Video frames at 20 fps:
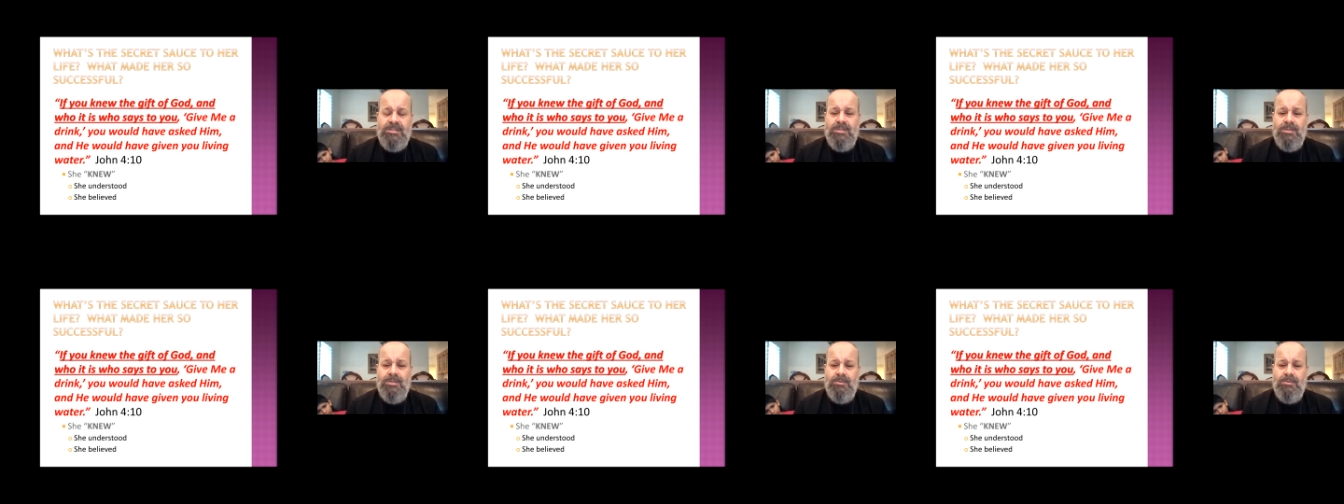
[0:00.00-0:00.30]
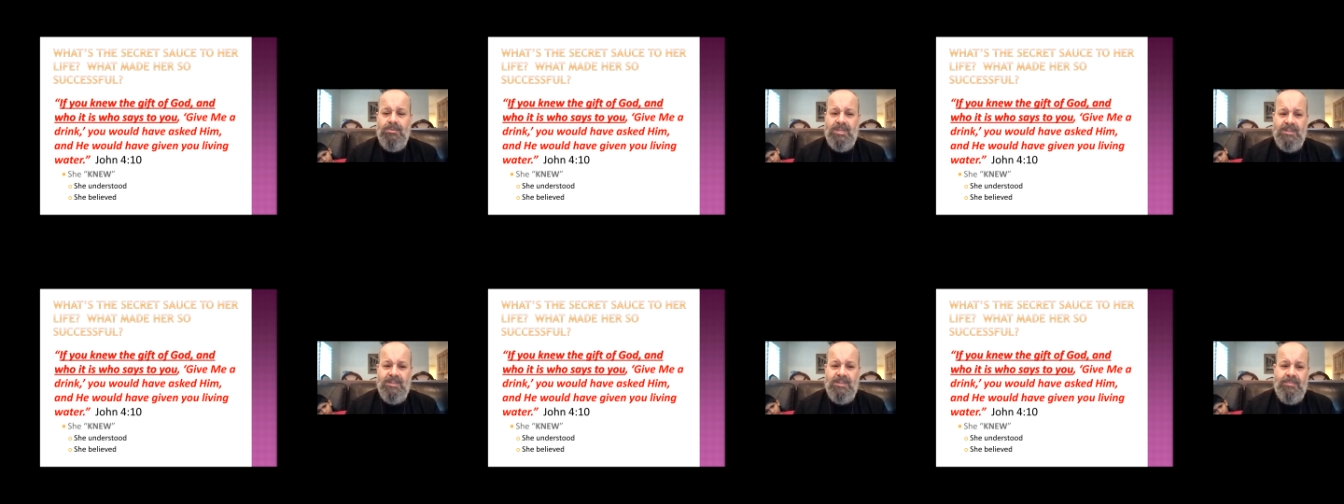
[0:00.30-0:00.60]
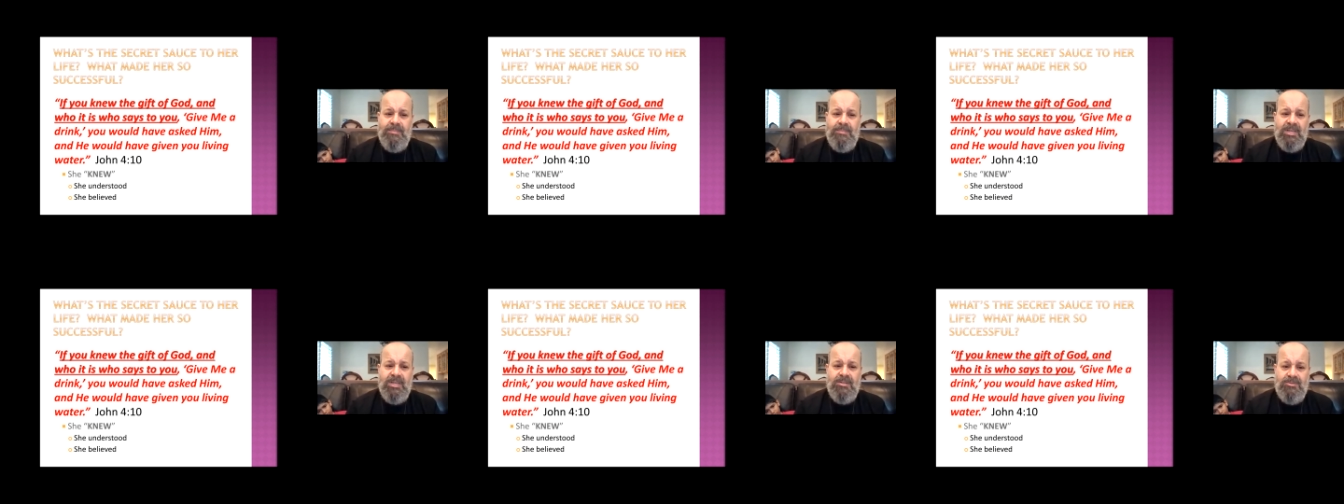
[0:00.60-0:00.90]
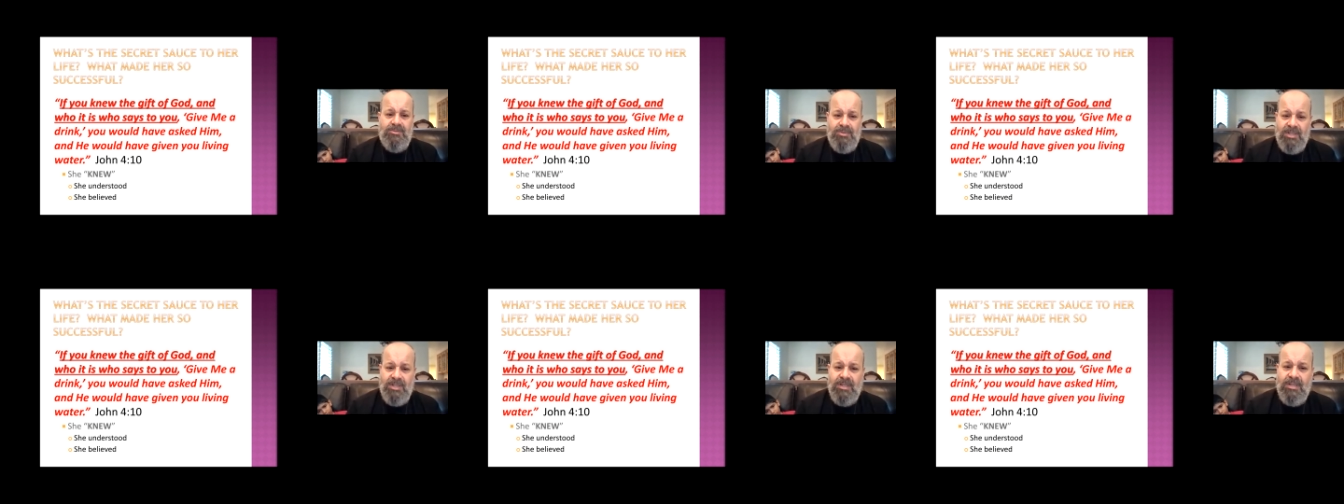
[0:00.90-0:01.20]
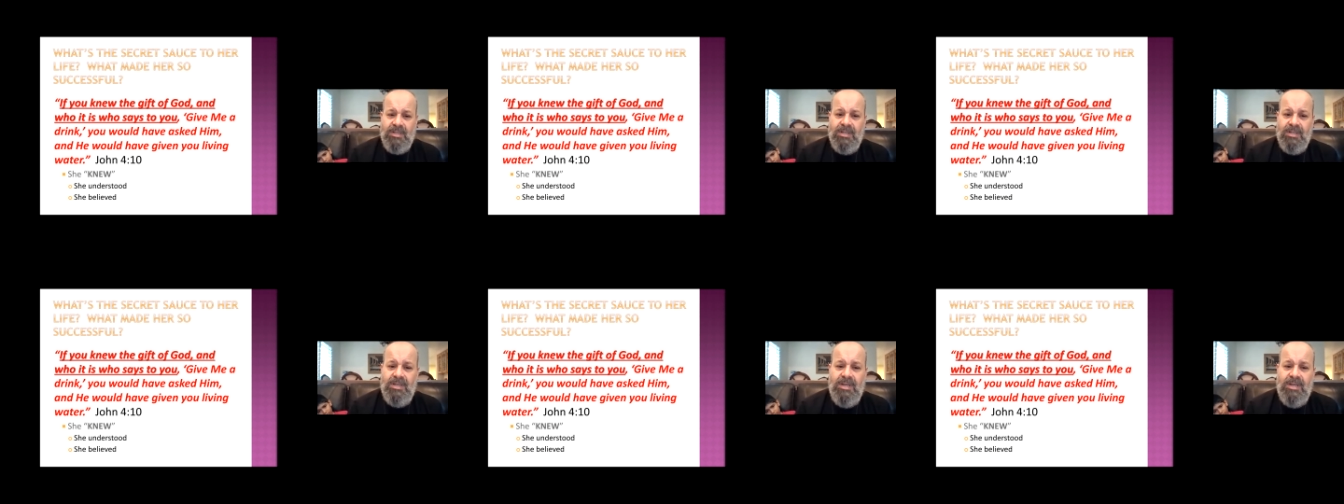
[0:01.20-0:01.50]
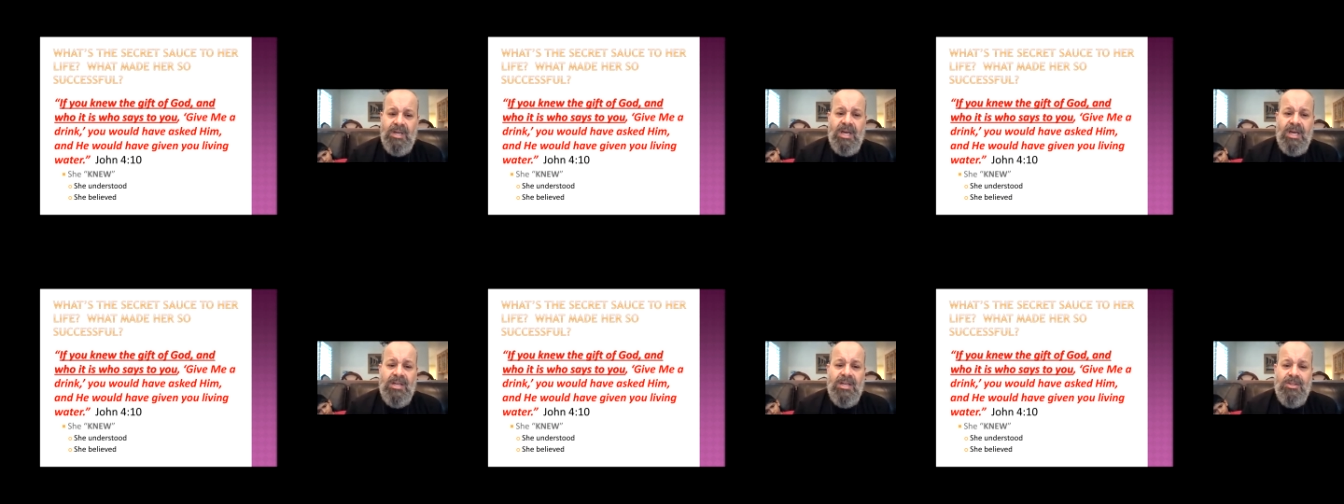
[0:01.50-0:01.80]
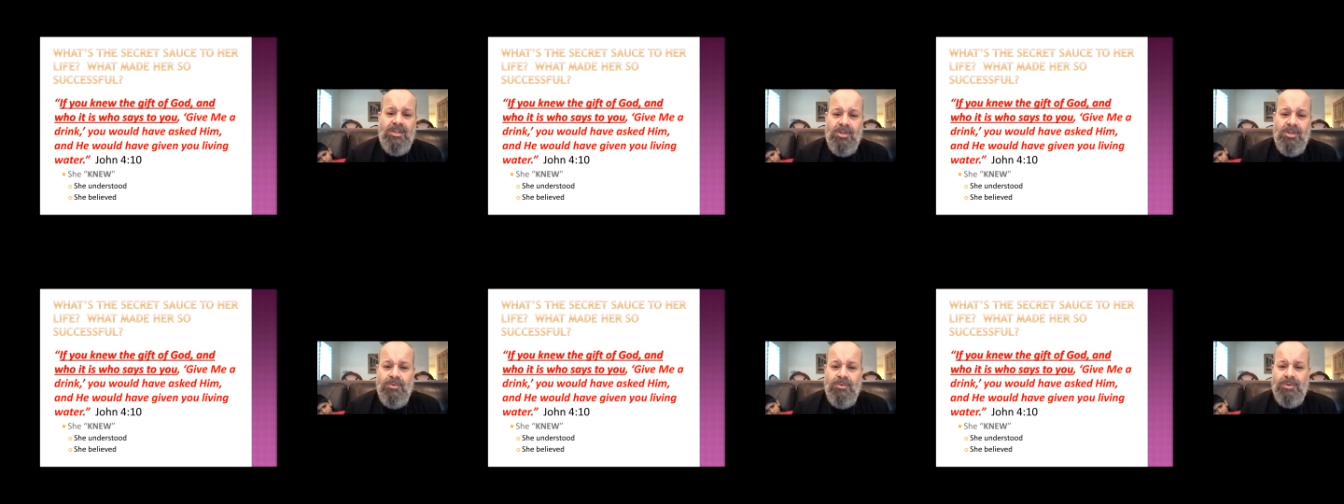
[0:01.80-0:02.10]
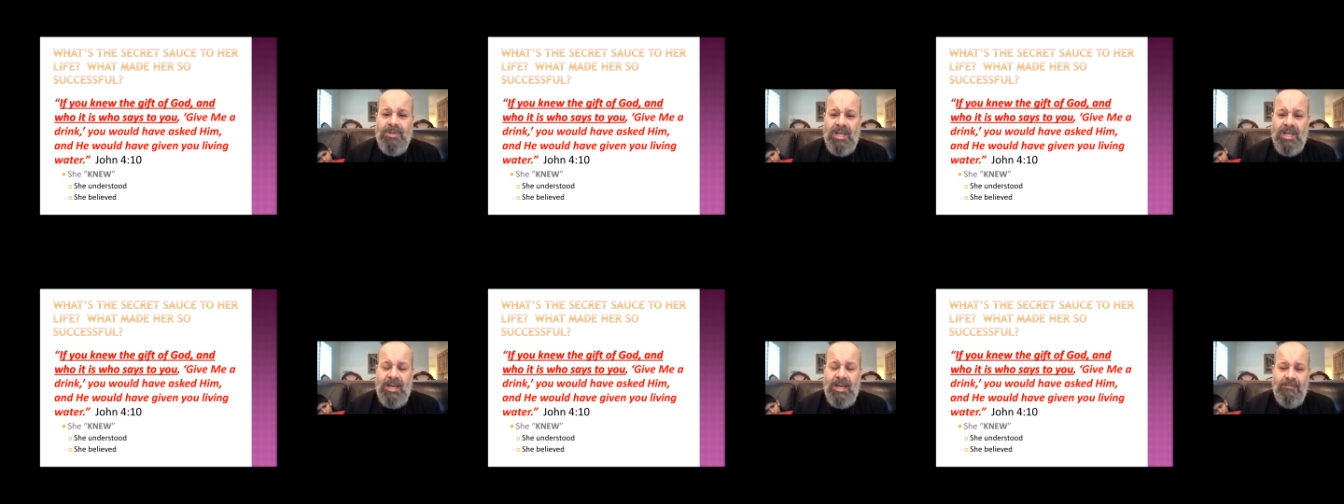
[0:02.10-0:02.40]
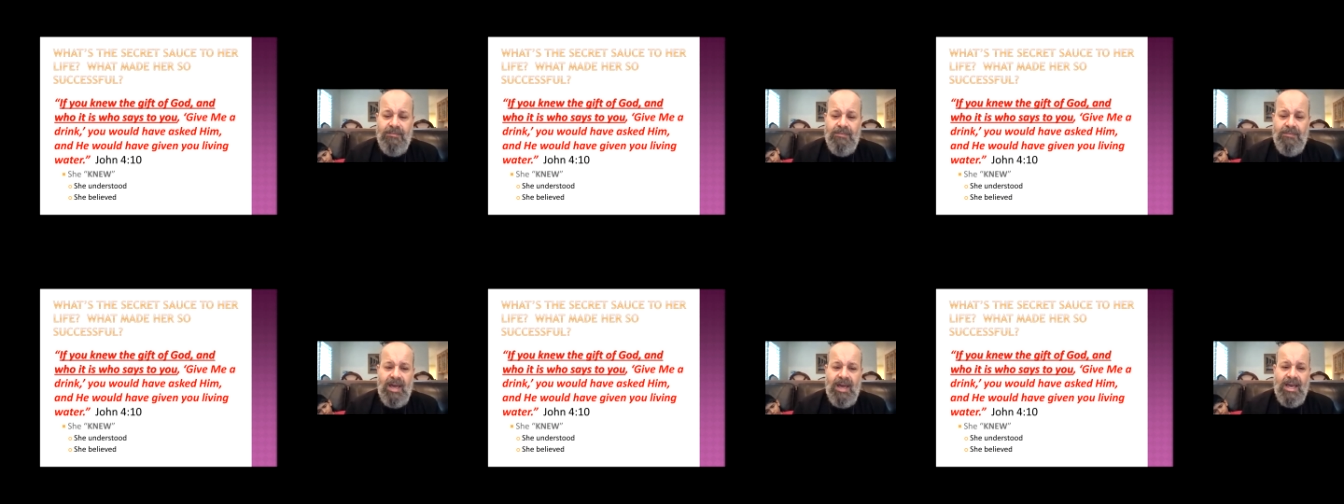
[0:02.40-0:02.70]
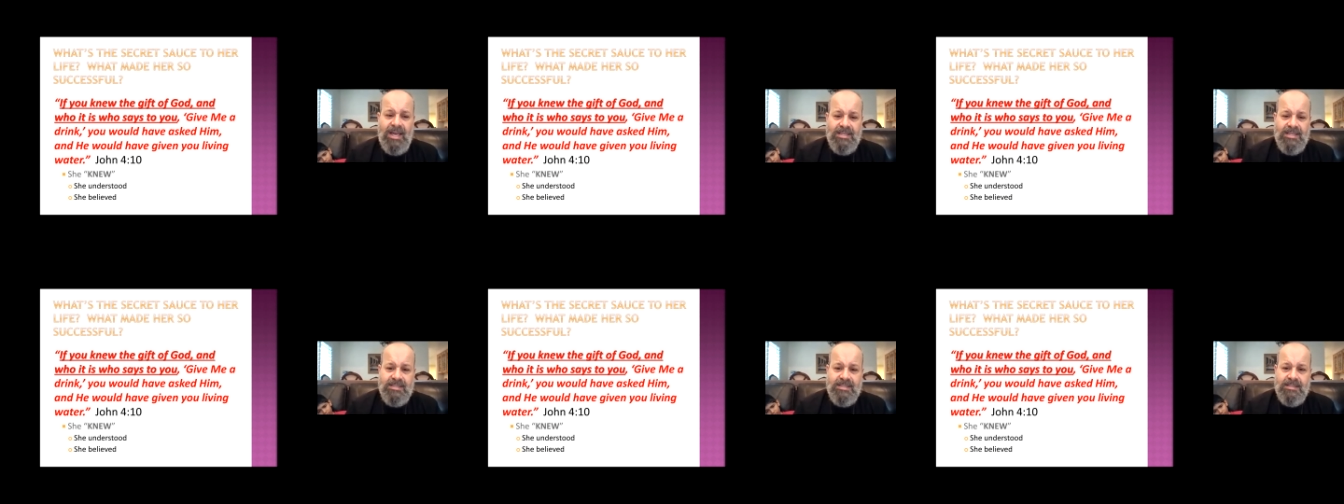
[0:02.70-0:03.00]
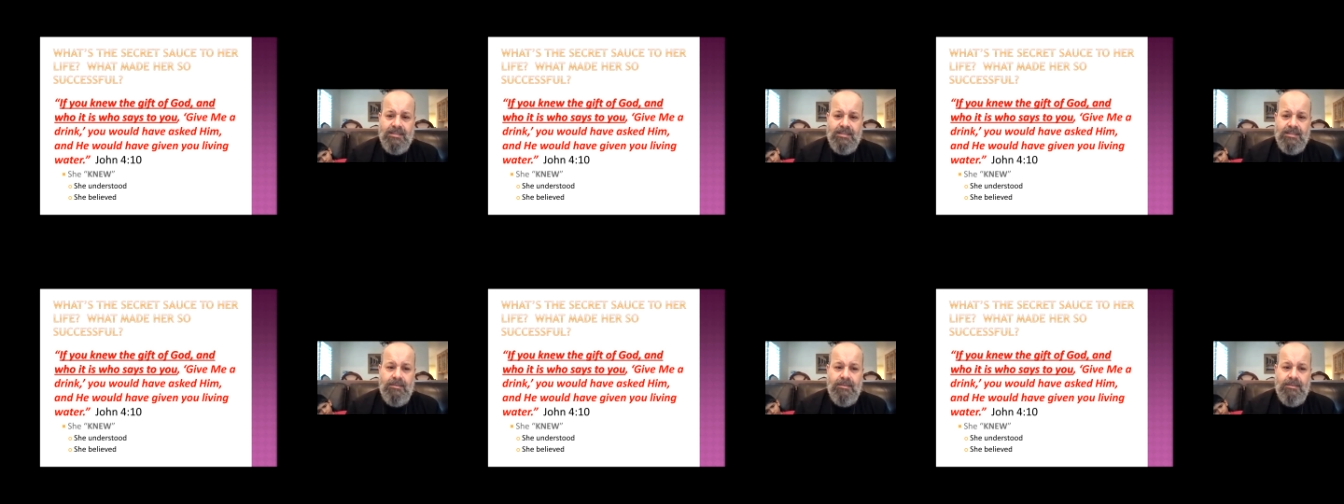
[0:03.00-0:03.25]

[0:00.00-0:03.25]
to you, Give me a drink, you would have asked